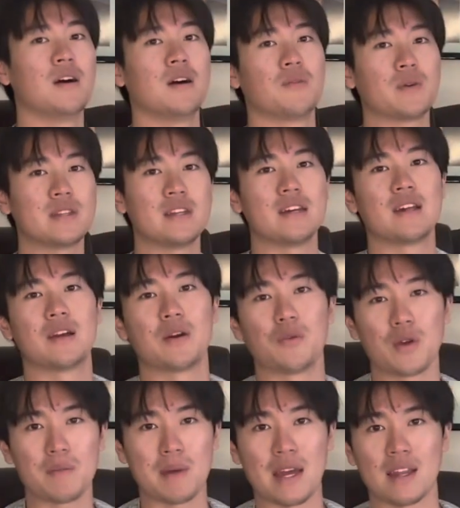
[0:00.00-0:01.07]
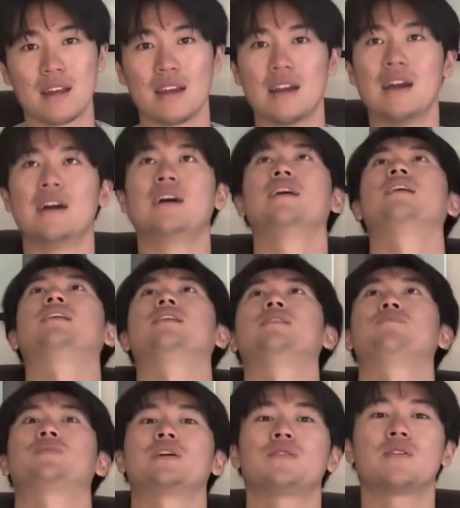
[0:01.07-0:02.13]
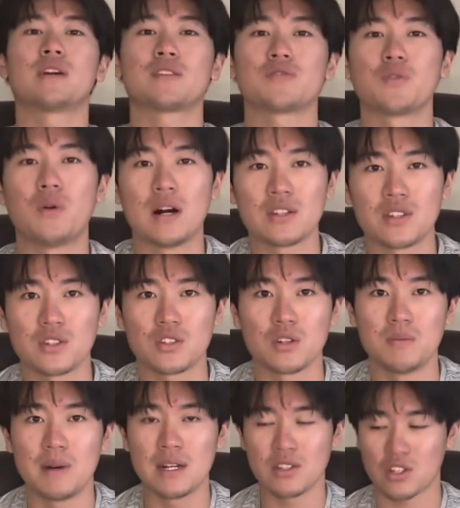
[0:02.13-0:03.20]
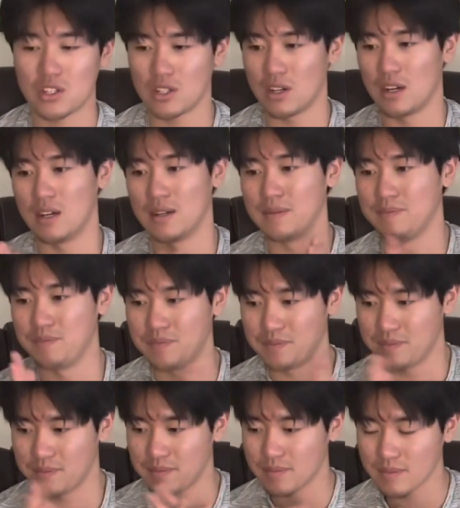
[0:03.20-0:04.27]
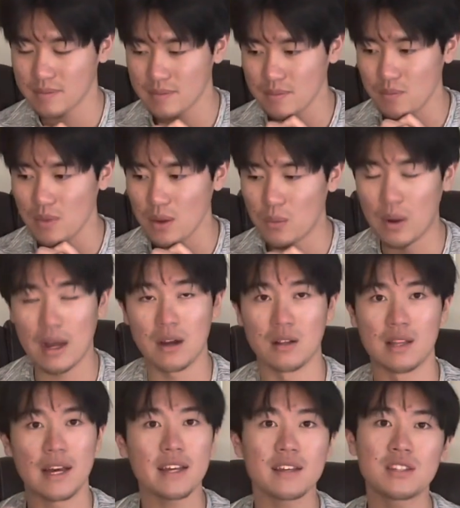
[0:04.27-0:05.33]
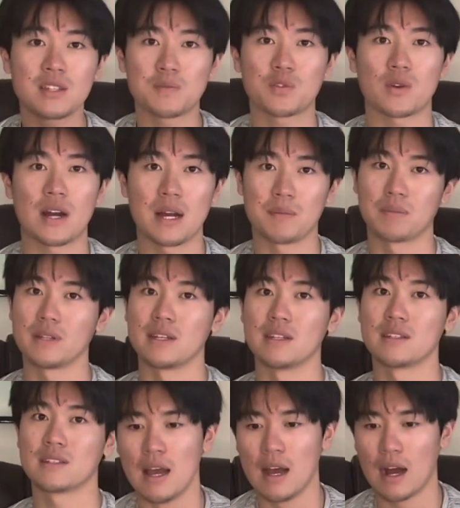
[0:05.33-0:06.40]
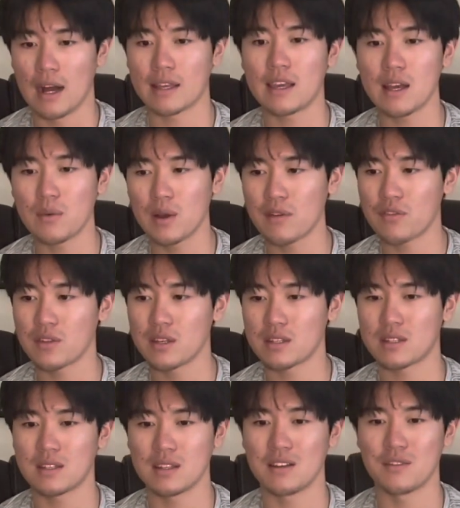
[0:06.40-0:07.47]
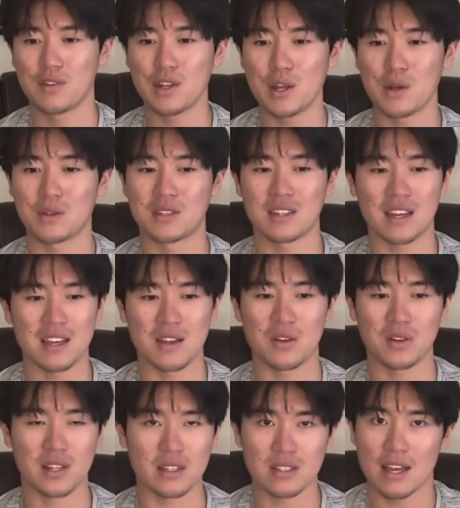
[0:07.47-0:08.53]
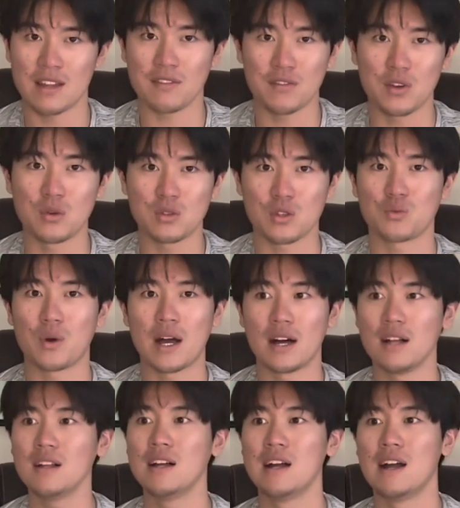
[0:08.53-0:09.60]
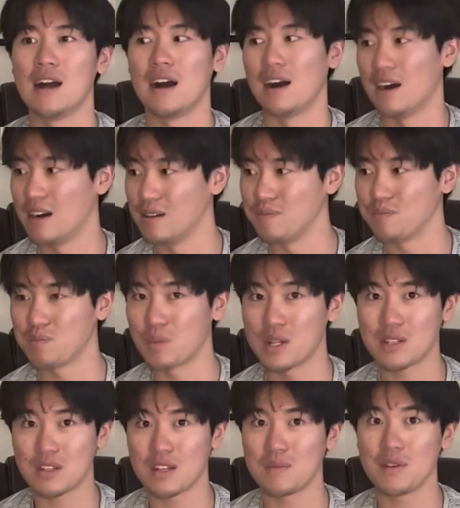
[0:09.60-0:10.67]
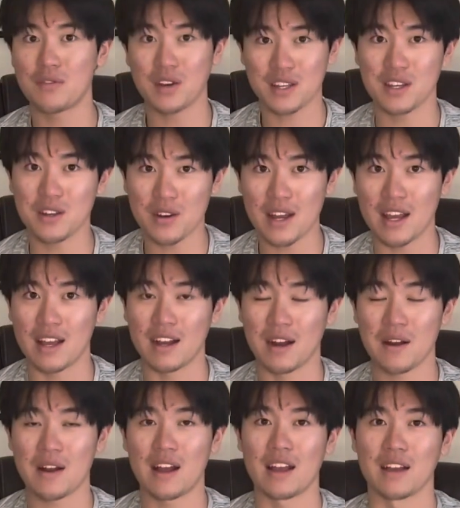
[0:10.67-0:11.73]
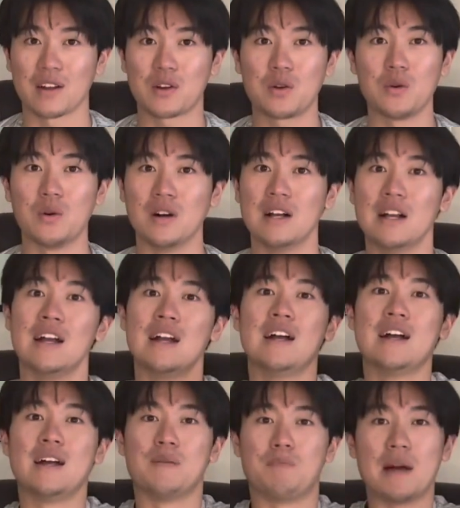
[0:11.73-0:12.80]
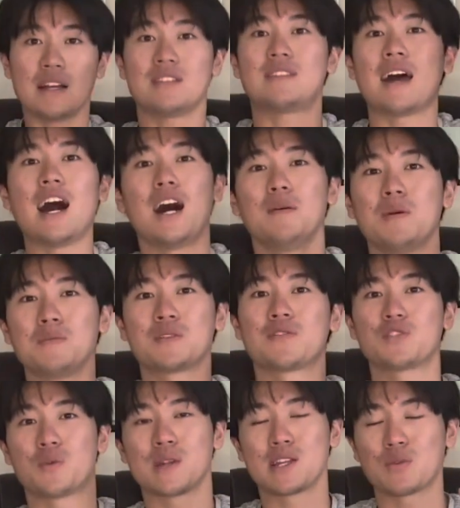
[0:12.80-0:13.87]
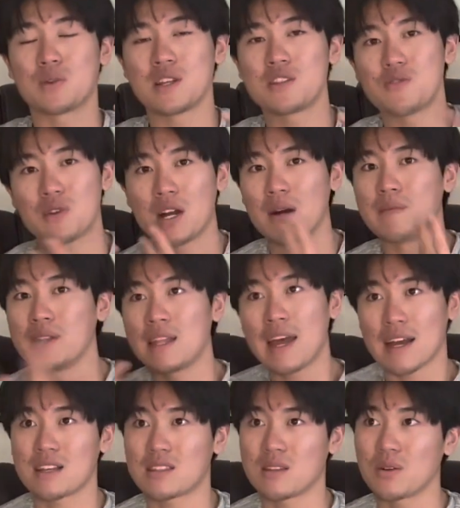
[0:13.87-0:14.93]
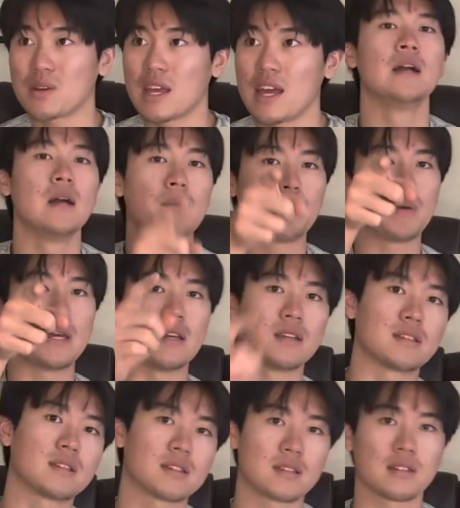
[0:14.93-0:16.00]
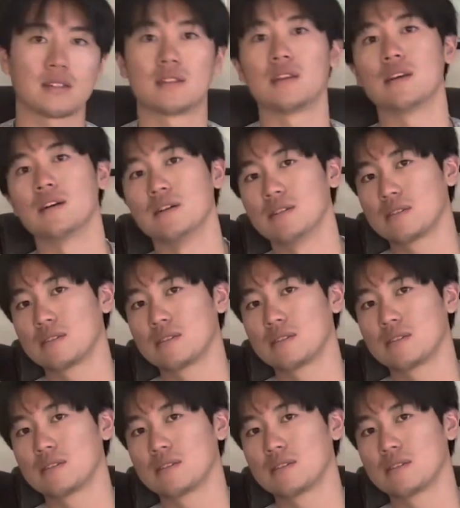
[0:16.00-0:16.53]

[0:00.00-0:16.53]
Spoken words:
We did it. We made it. Thank you guys for watching so much. Wow, like and subscribe, please. I can't wait for this video to get, you know, like 10 views as well. But it's gonna be fucking great. All right, cool. Best albums of 2022 coming next, okay? Peace. See ya.